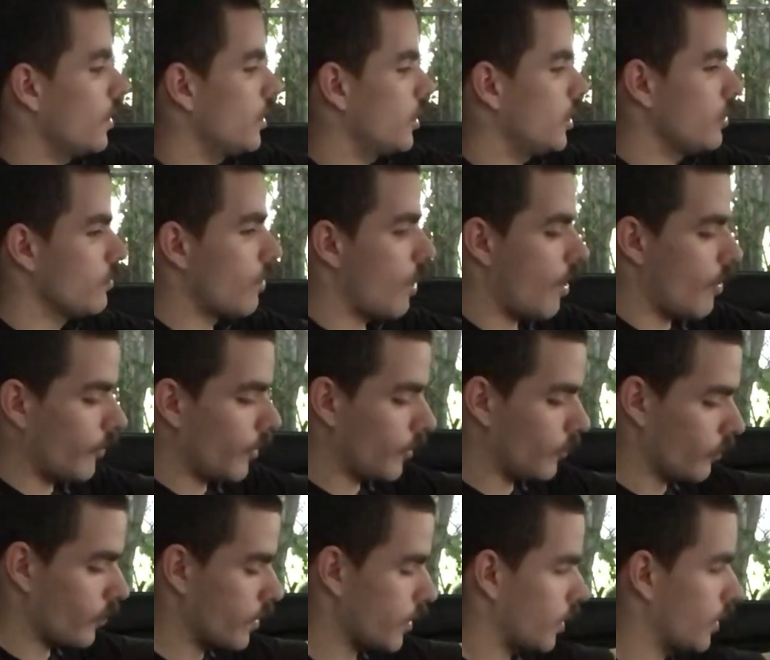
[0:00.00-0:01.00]
You always
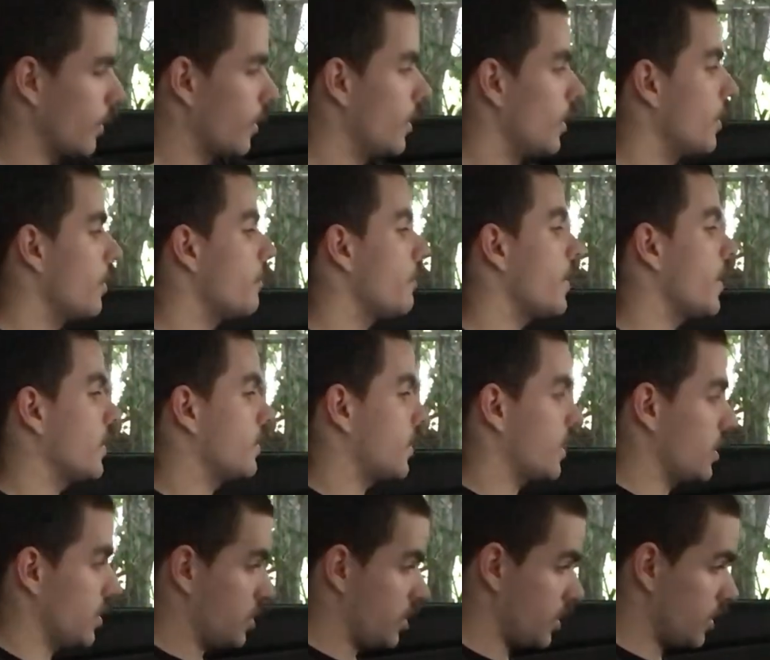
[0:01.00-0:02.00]
want to pay
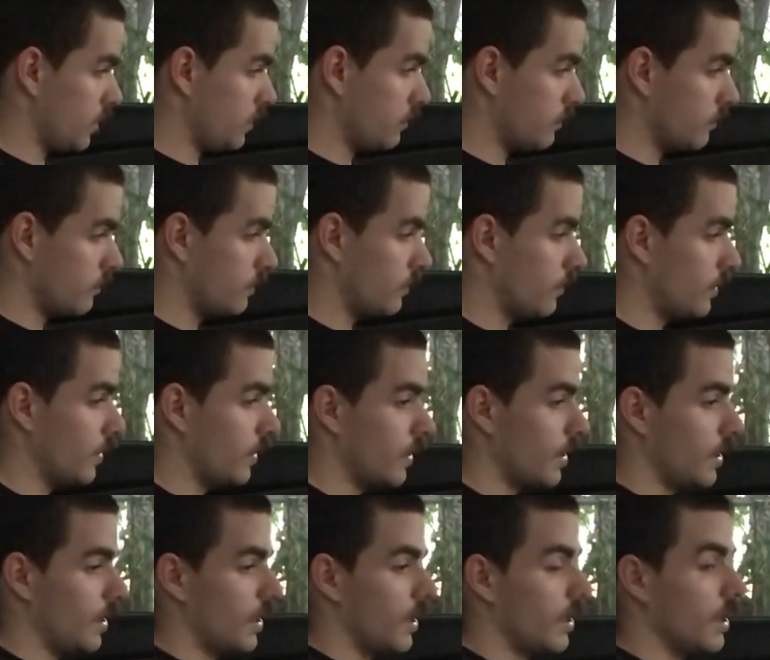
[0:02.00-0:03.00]
attention.
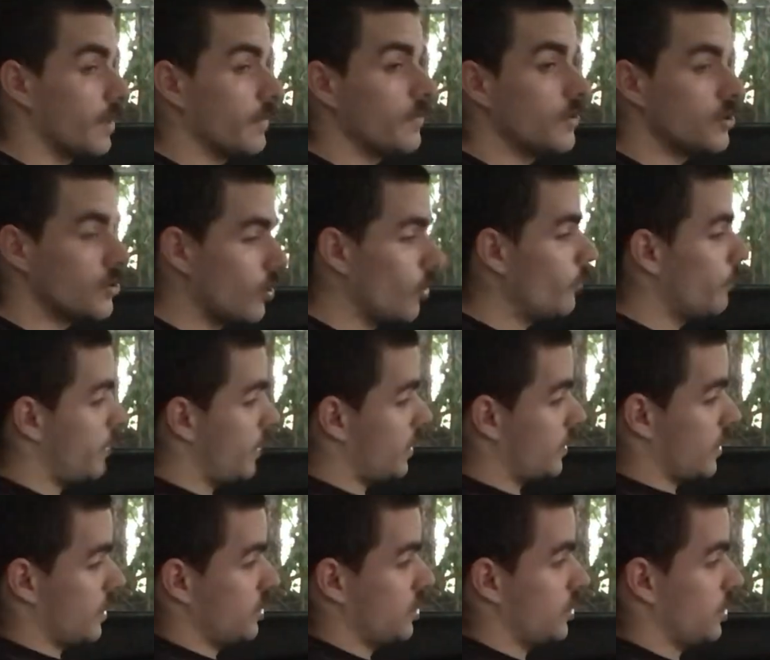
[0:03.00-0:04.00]
And if you don't pay
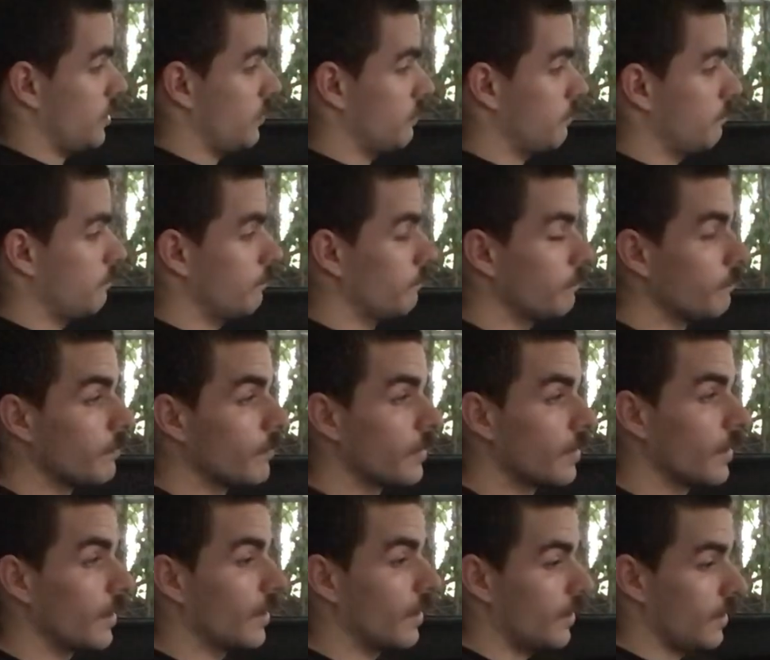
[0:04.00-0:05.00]
attention,
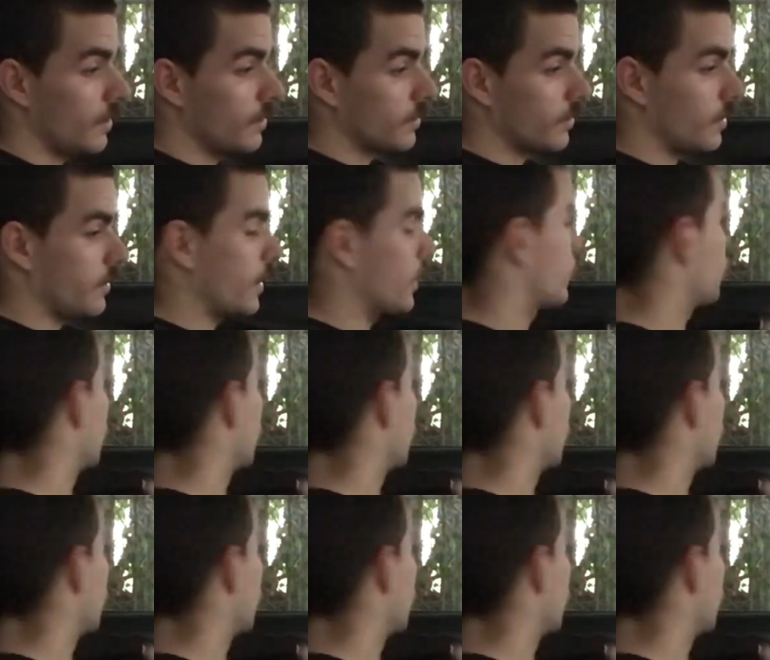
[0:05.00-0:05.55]
then that's